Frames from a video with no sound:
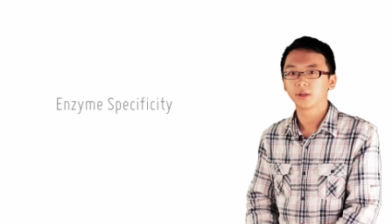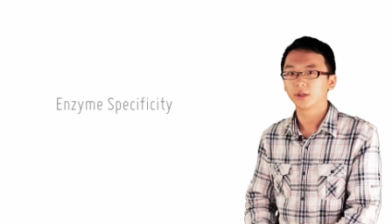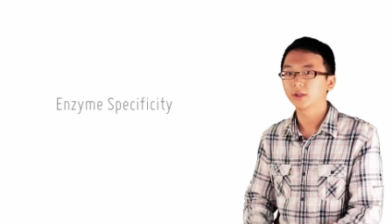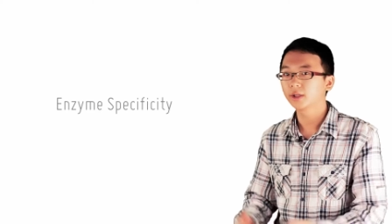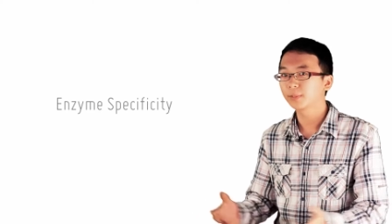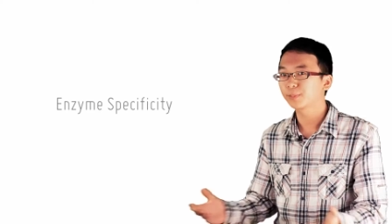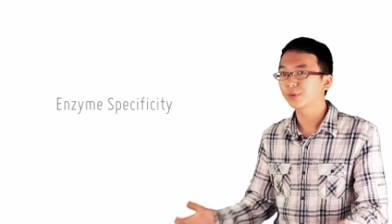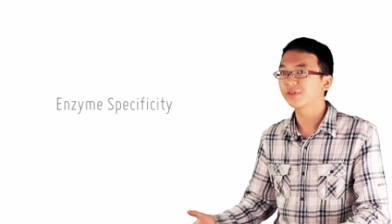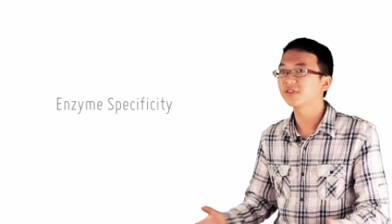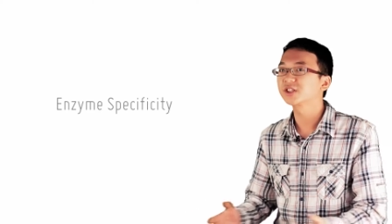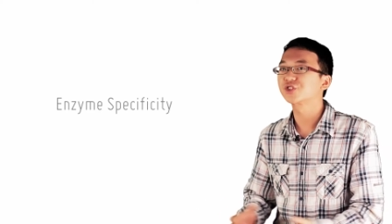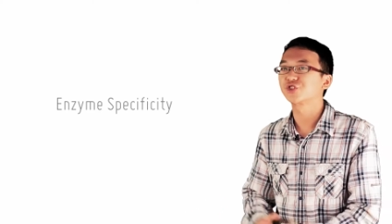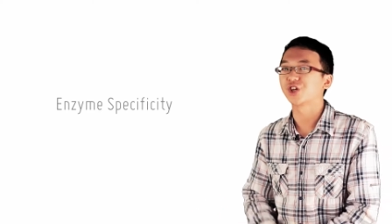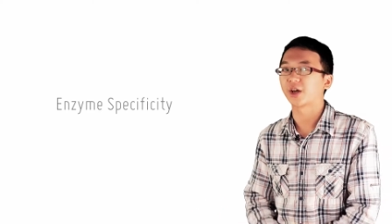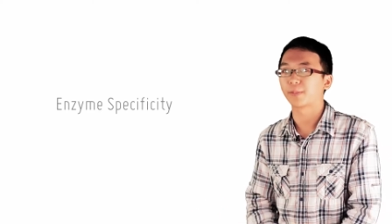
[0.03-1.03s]
In the
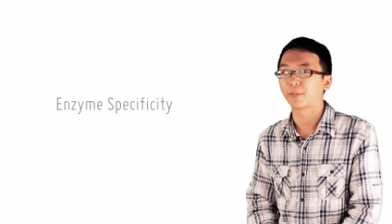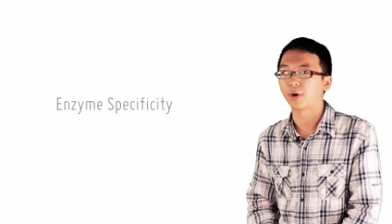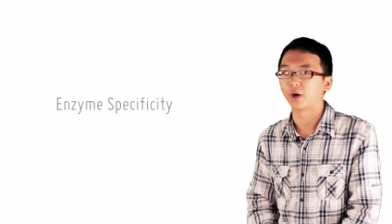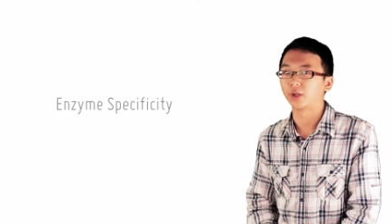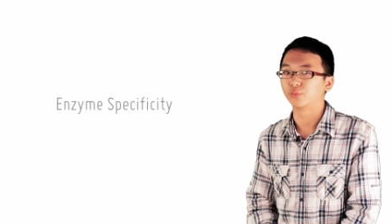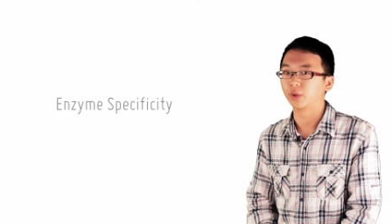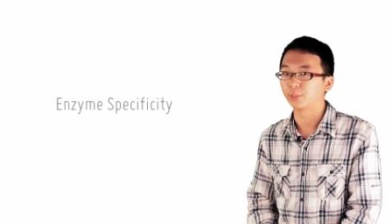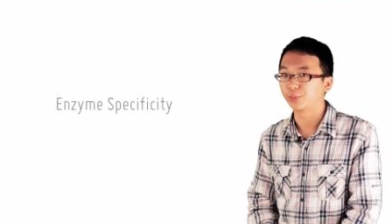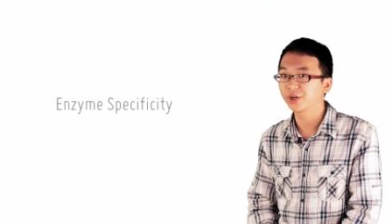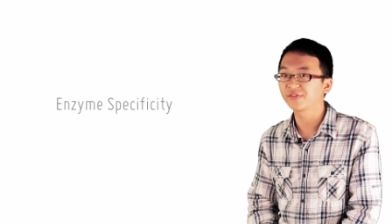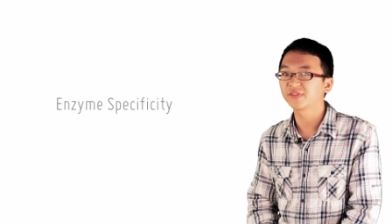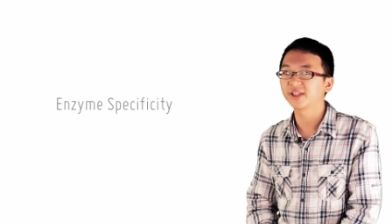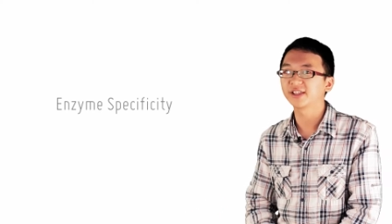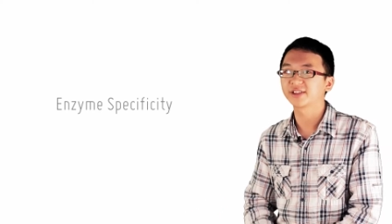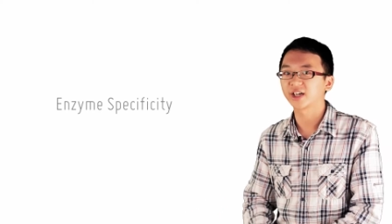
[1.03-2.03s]
previous checkpoint, we
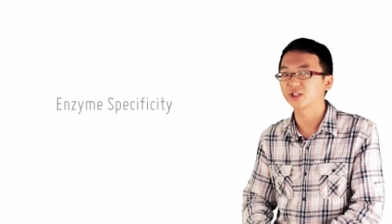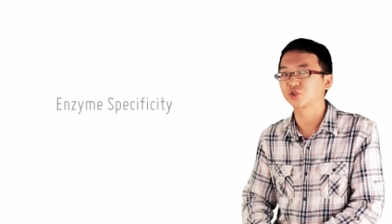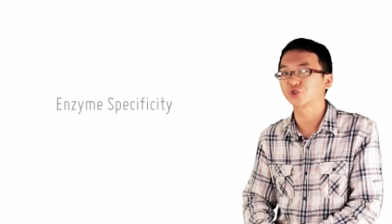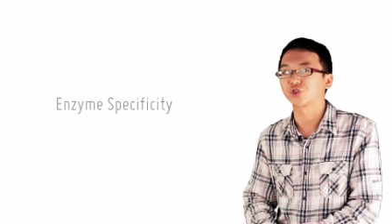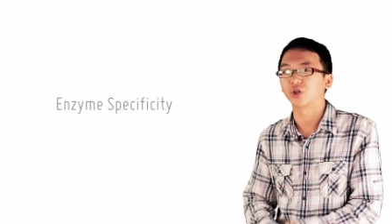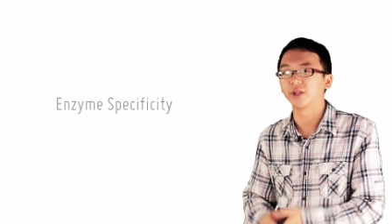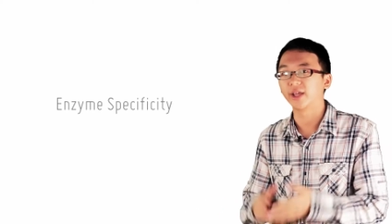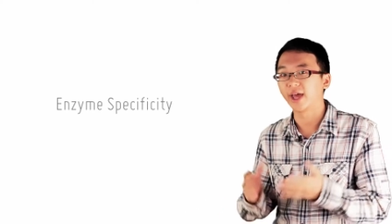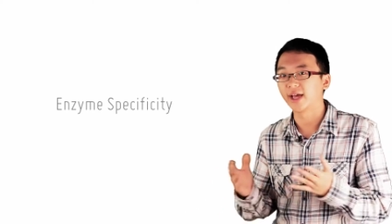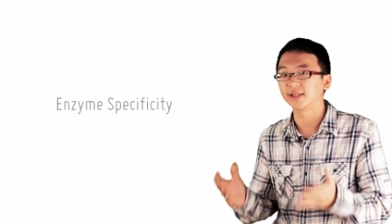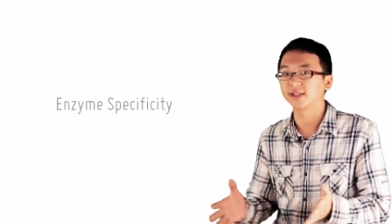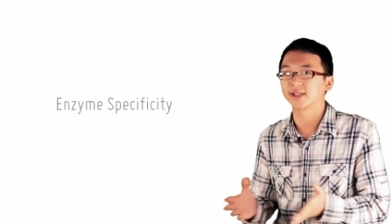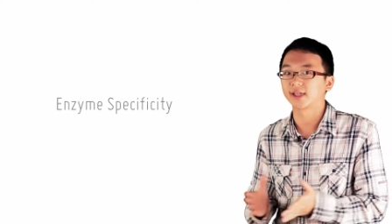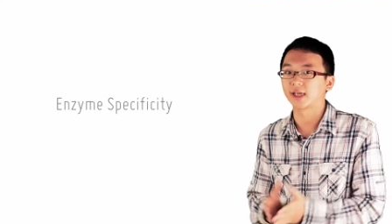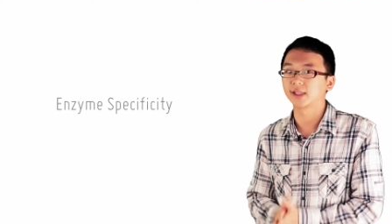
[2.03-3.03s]
briefly touched on
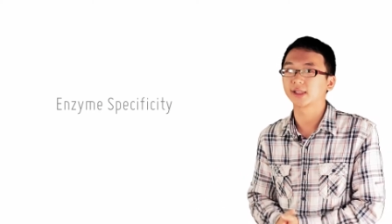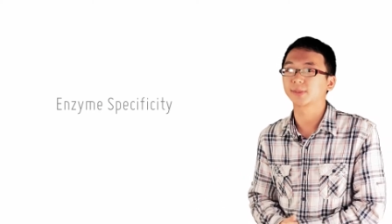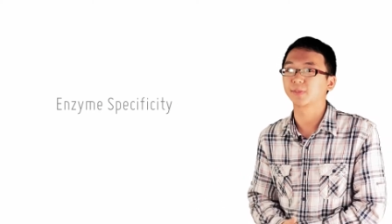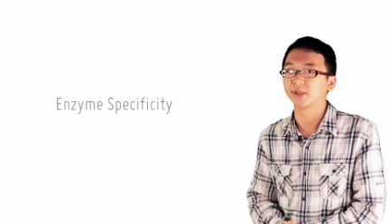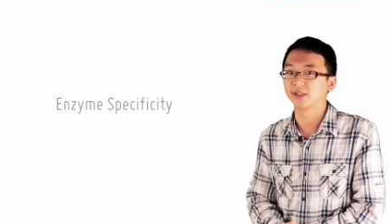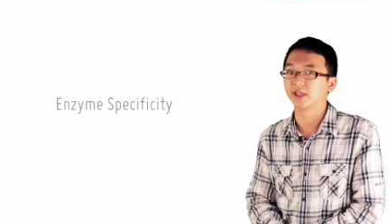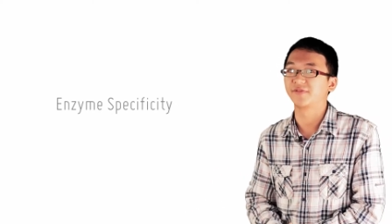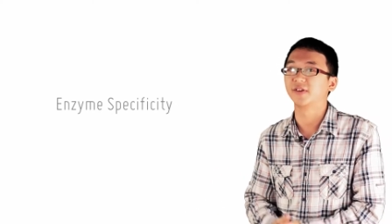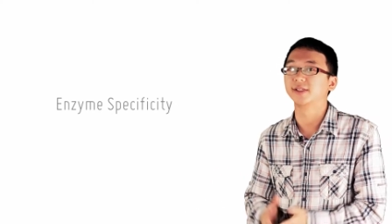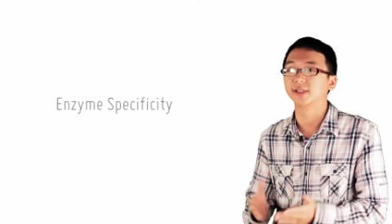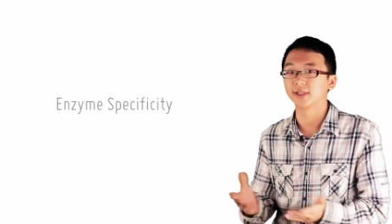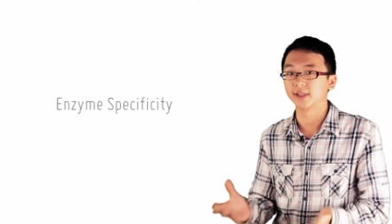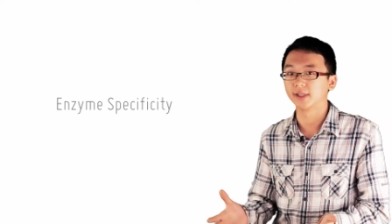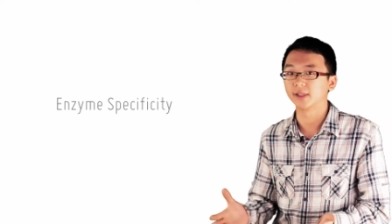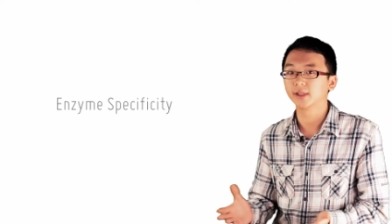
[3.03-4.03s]
enzyme
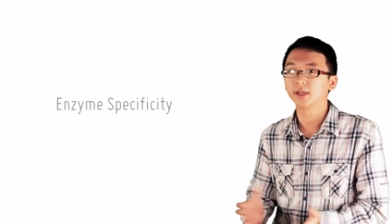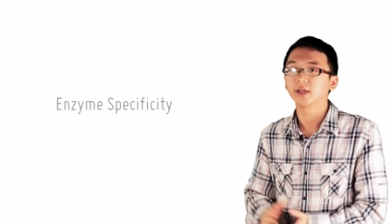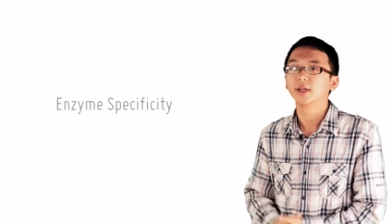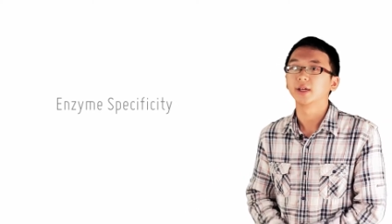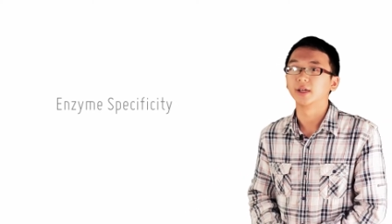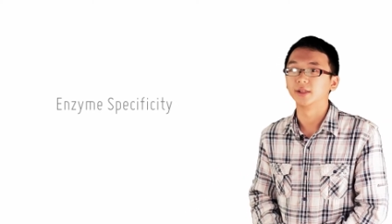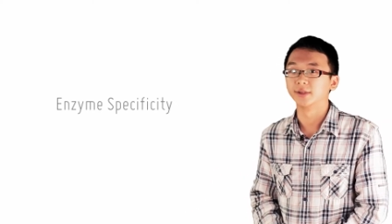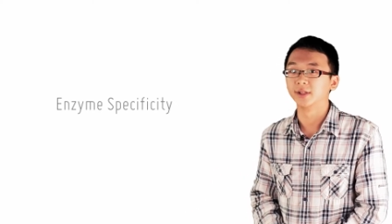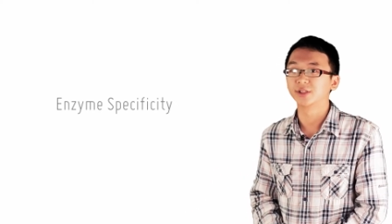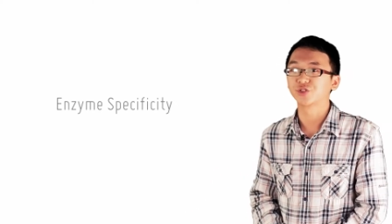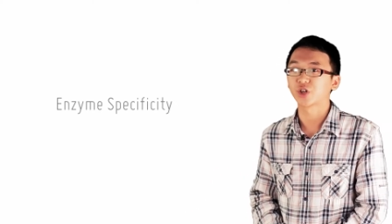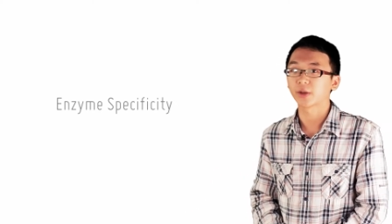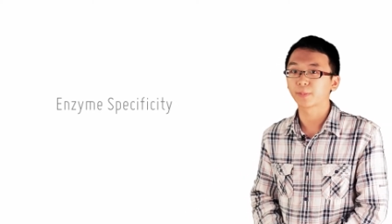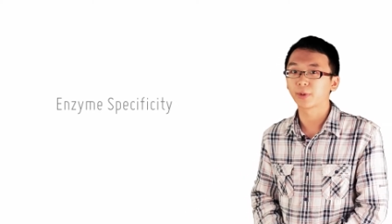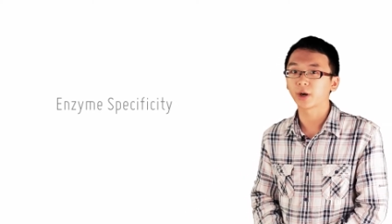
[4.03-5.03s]
specificity. In this
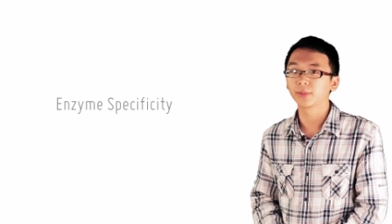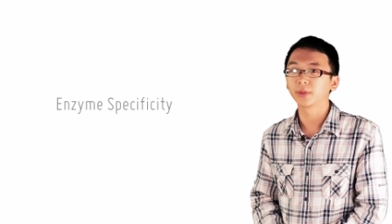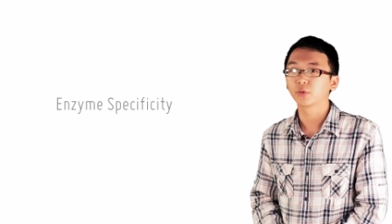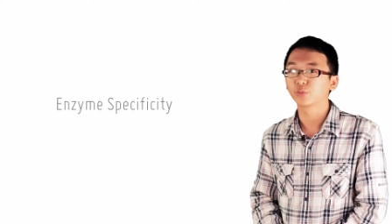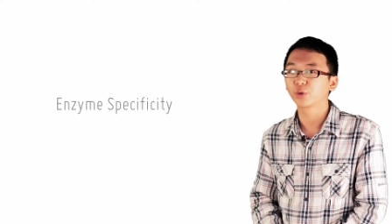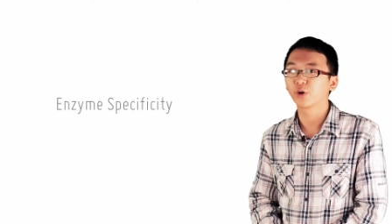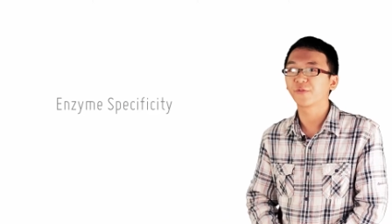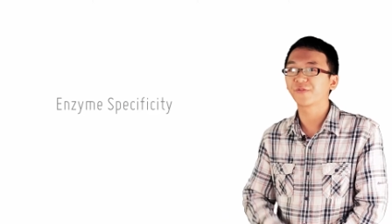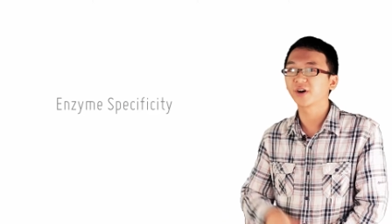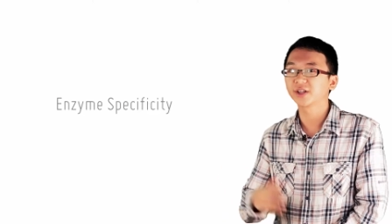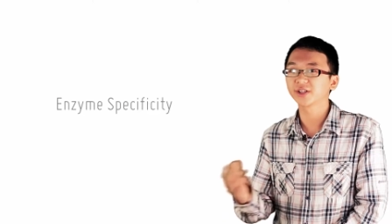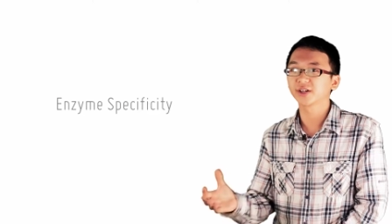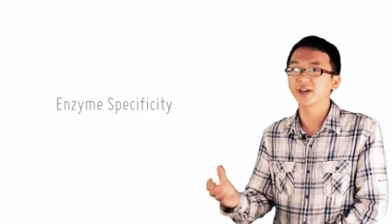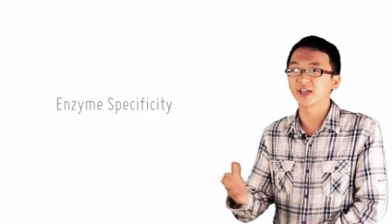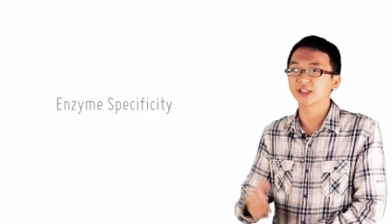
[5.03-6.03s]
checkpoint, we will
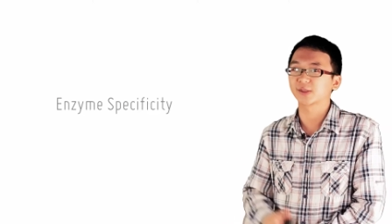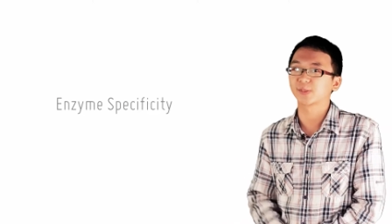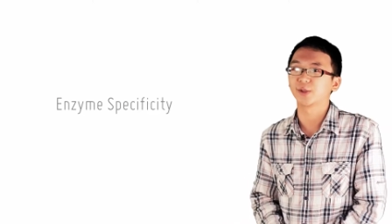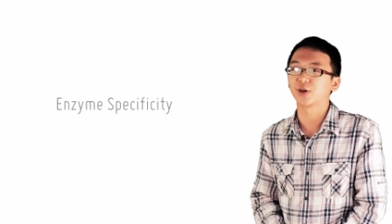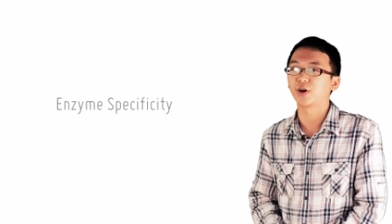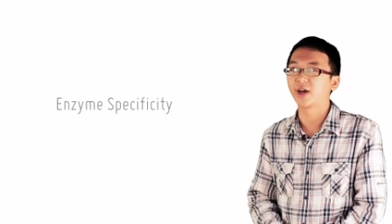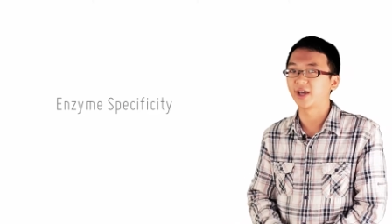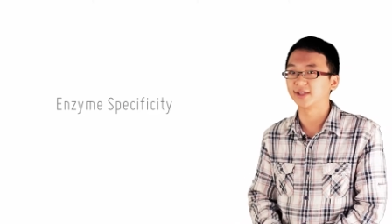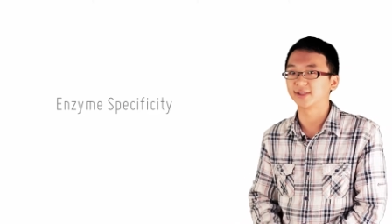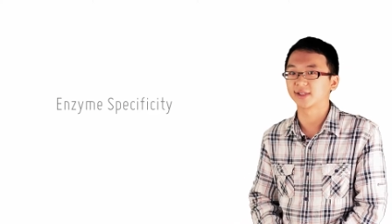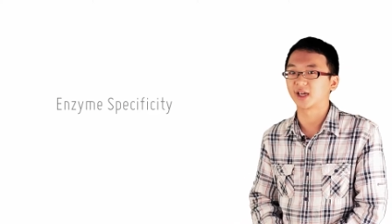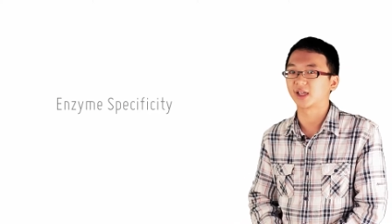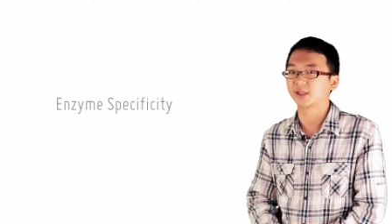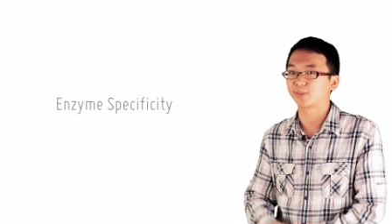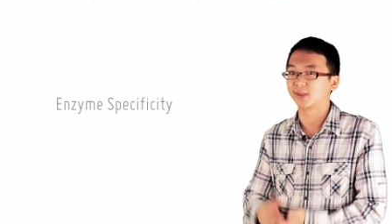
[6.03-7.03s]
further explore
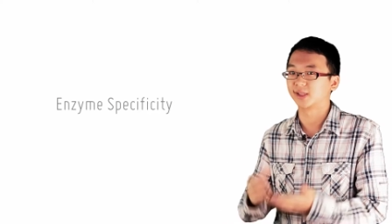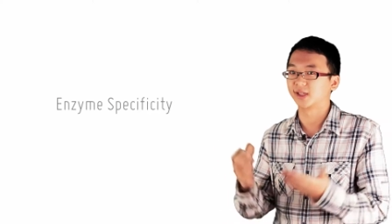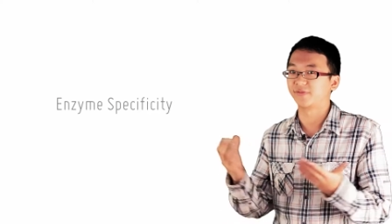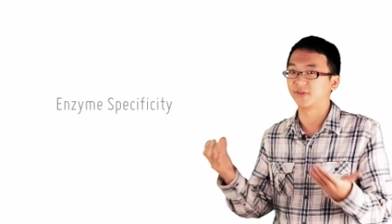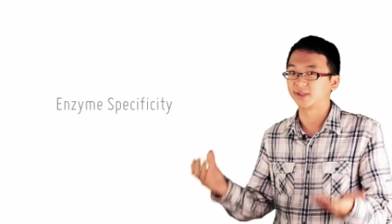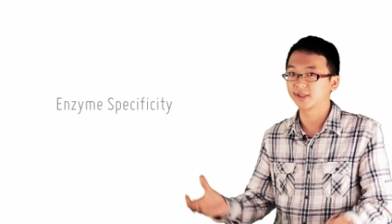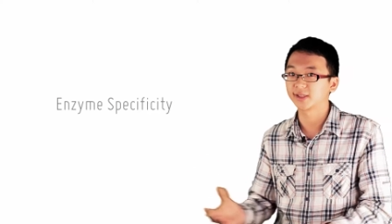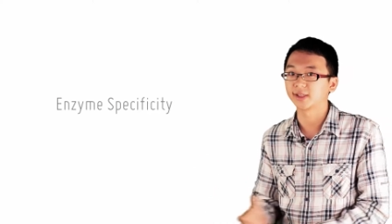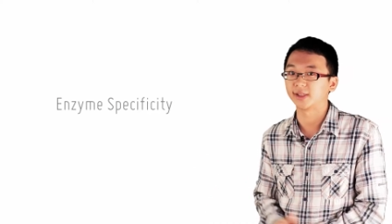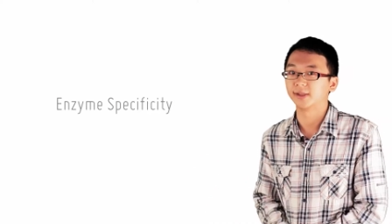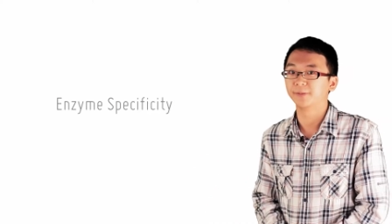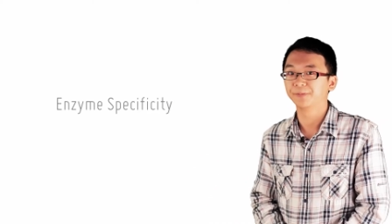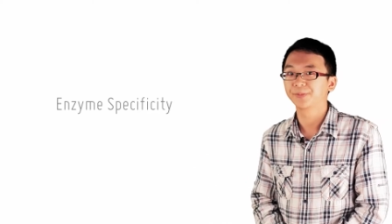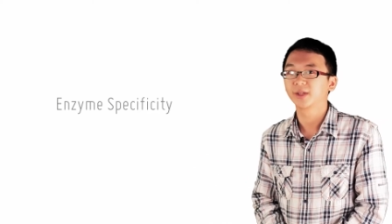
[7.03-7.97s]
enzyme specificity.